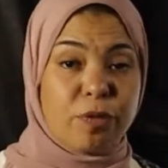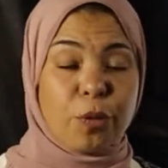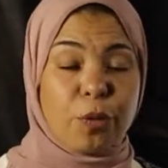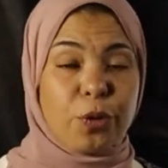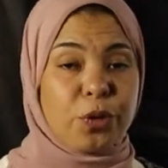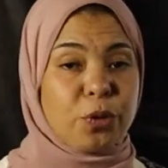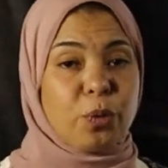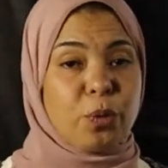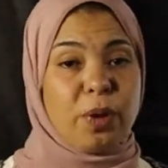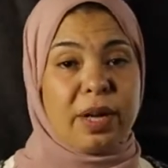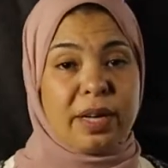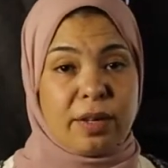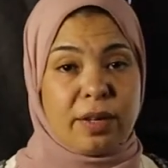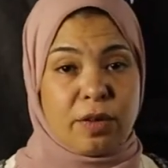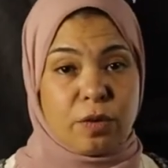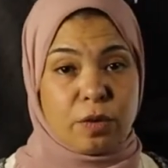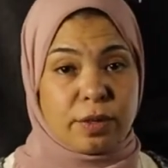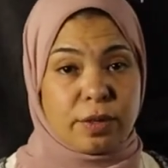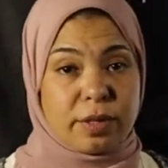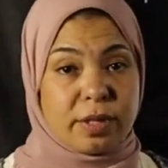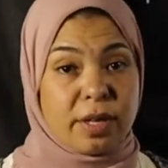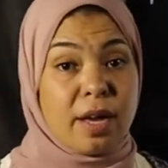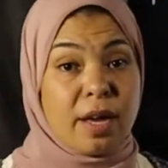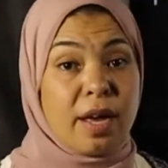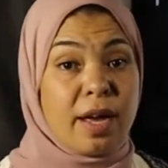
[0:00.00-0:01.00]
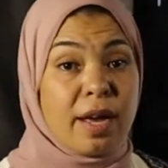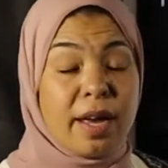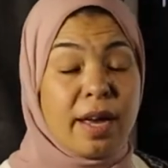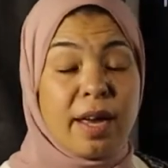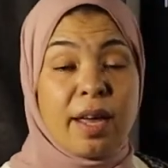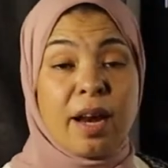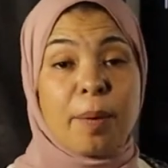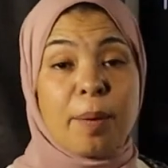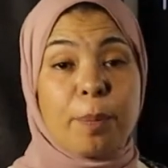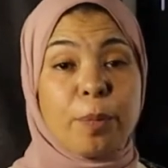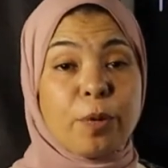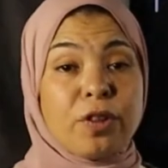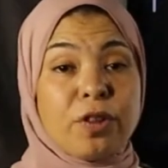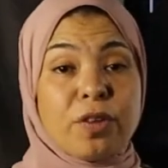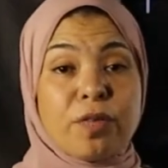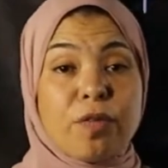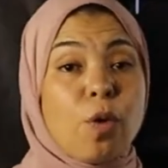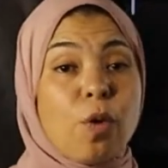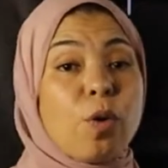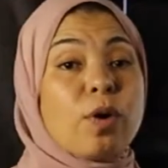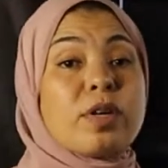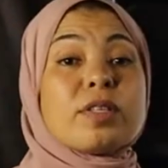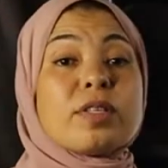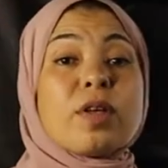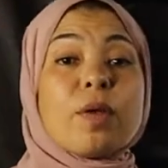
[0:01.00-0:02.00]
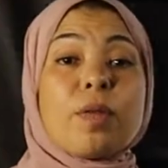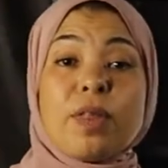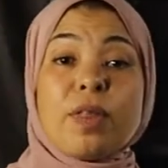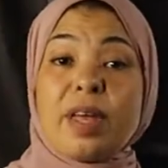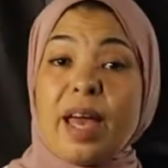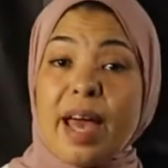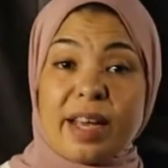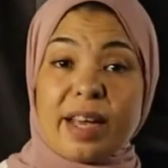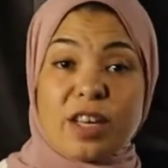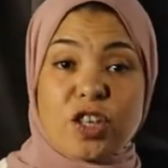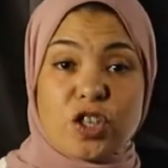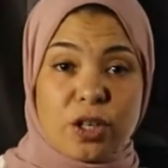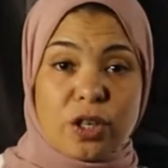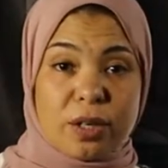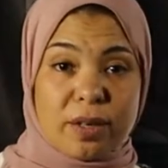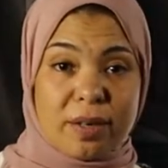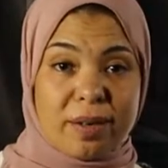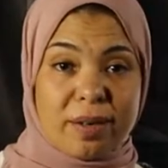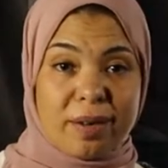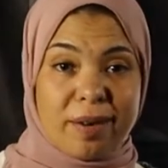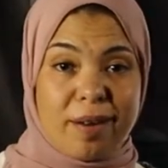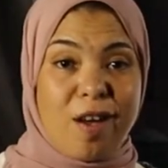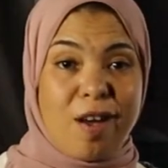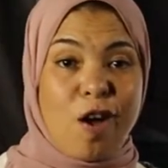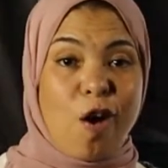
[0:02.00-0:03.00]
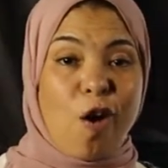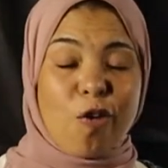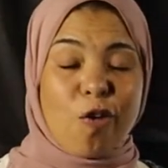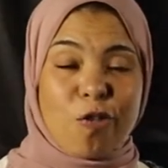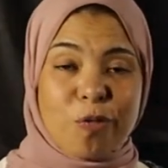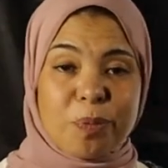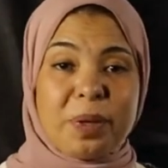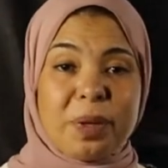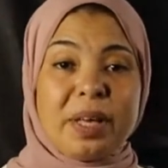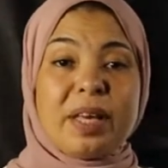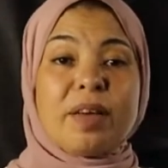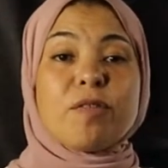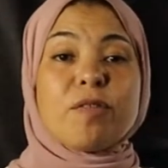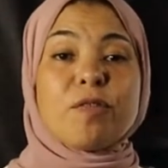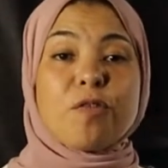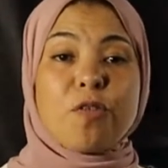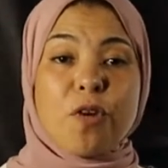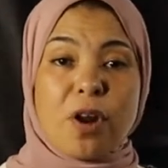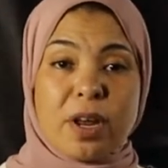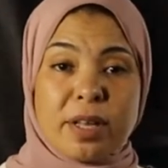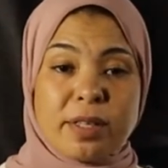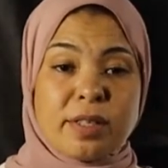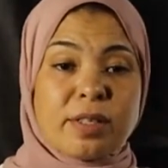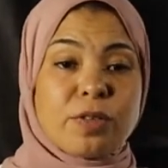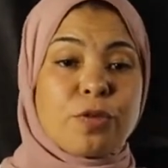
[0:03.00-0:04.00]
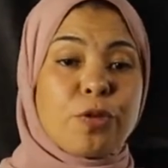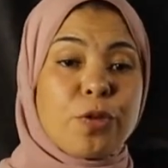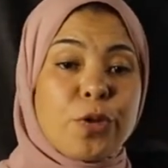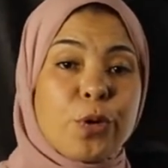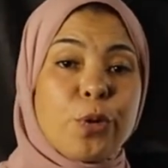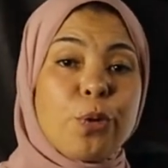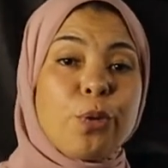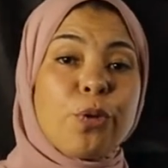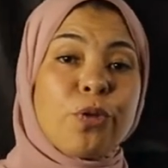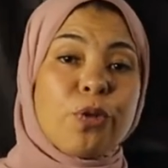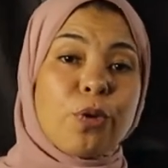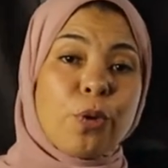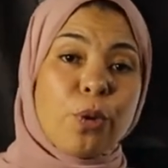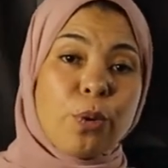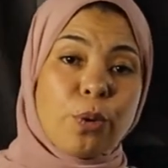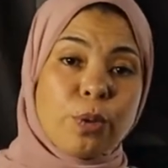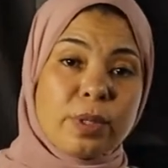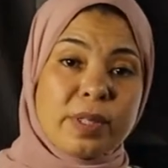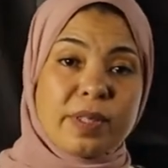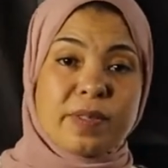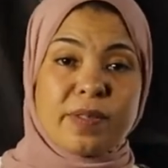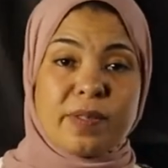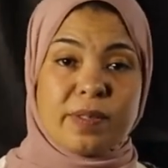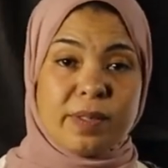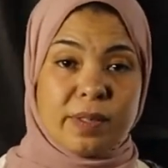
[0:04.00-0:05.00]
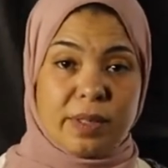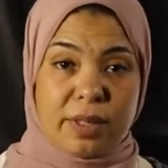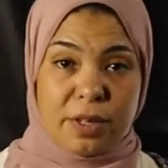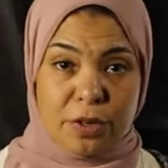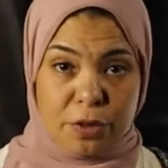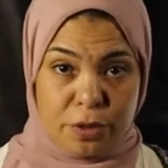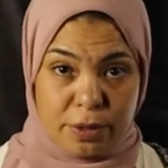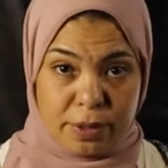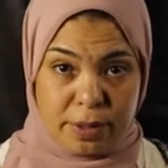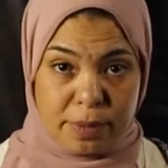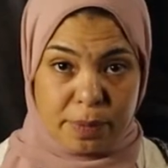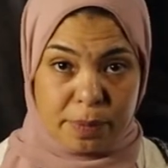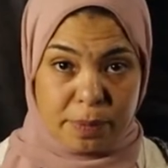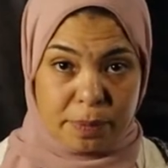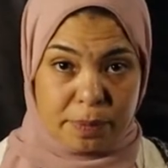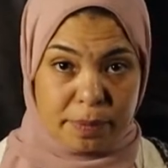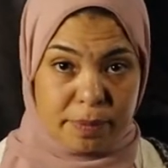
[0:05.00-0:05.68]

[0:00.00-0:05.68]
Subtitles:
for 20 years. Here I put the focus on the action of being friends through those years.